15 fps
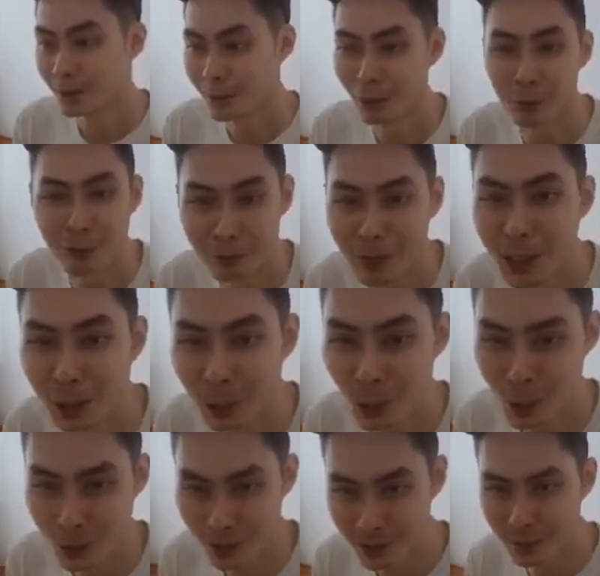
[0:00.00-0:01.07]
Now with
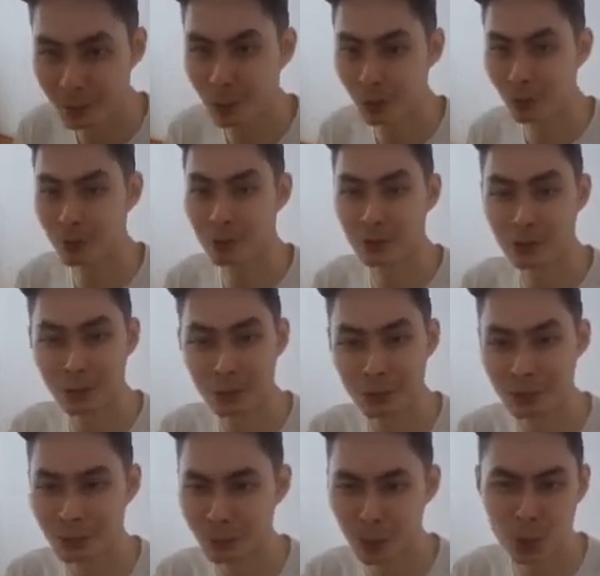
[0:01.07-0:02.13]
PyTorch, some models
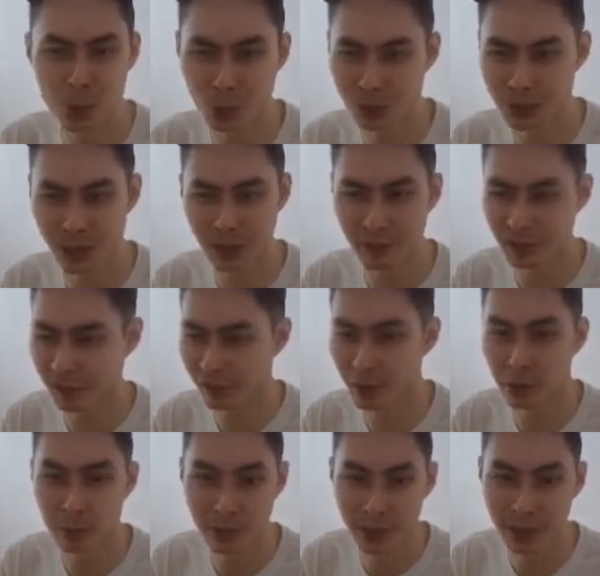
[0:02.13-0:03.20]
use modules that have
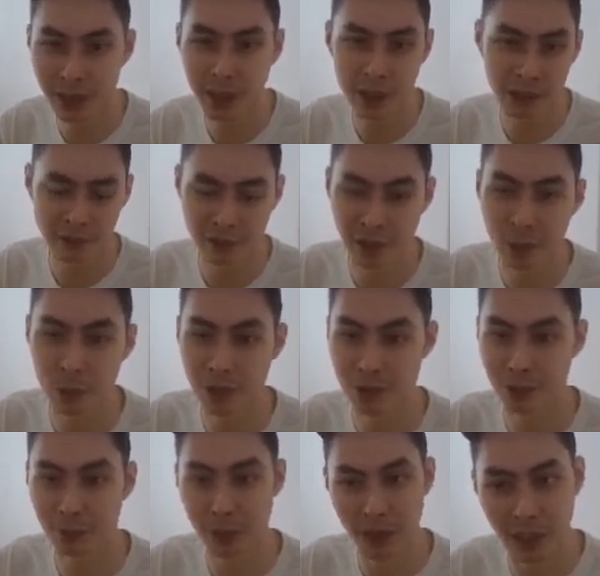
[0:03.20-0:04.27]
different training and
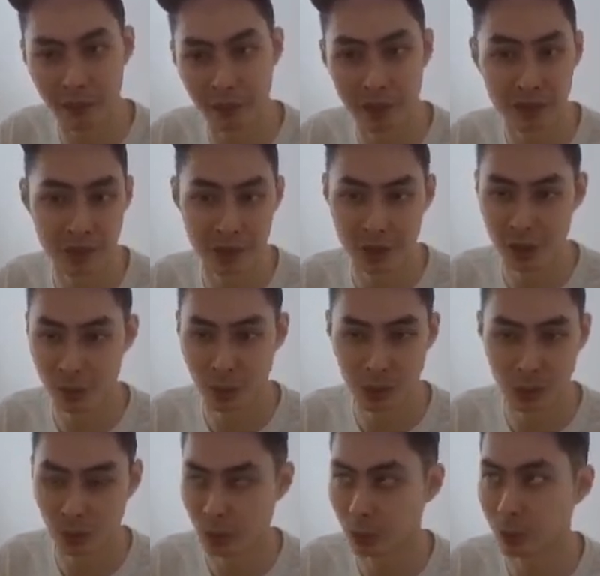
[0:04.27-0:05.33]
evaluation behaviors, such as when
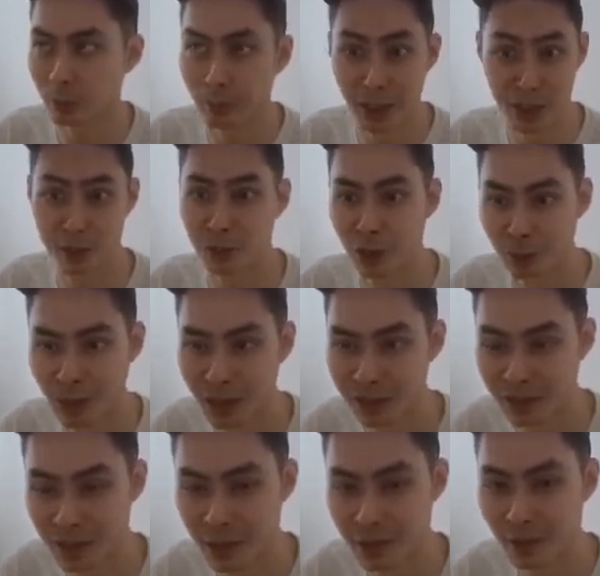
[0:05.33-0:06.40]
you do batch
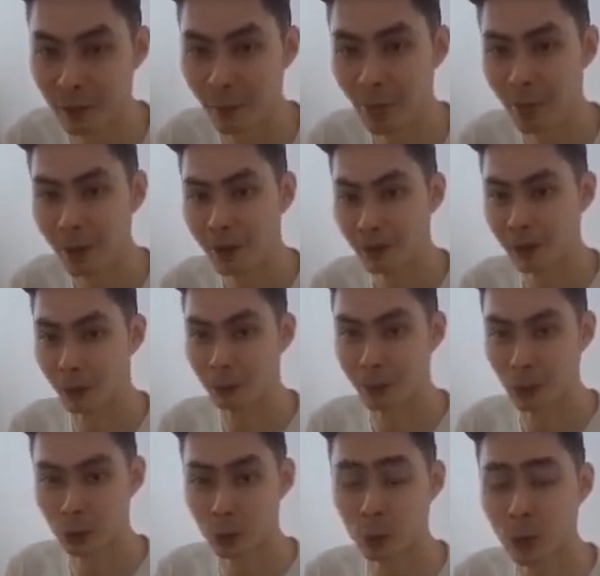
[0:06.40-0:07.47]
normalization. Now,
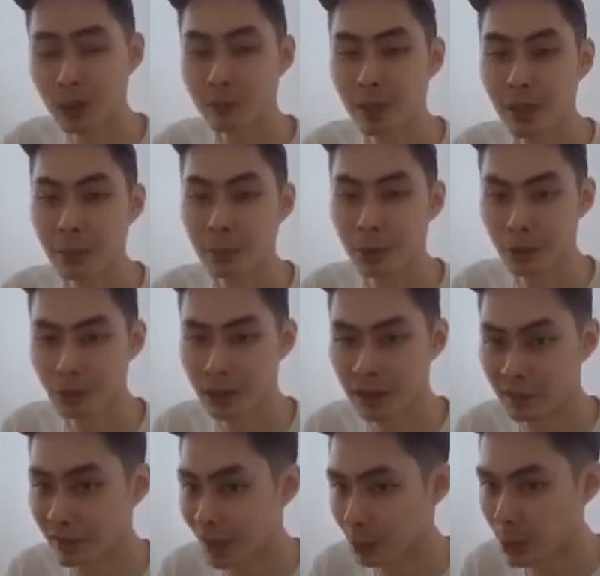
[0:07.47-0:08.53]
because we want to run a model in
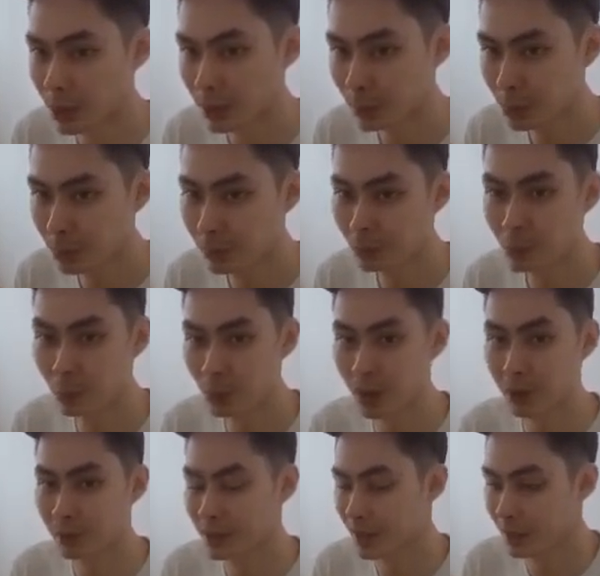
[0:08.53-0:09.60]
evaluation mode, we want
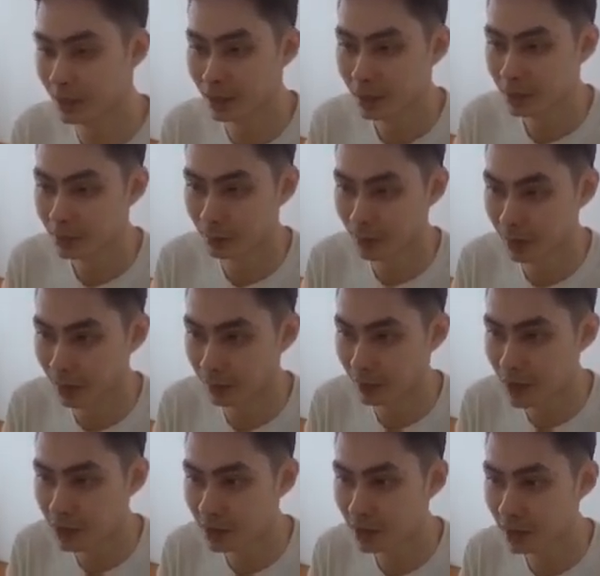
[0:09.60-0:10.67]
to say something like
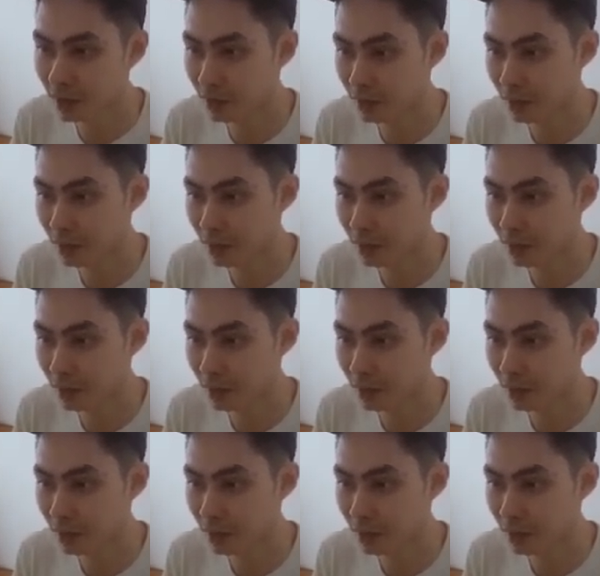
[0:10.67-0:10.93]
ResNet,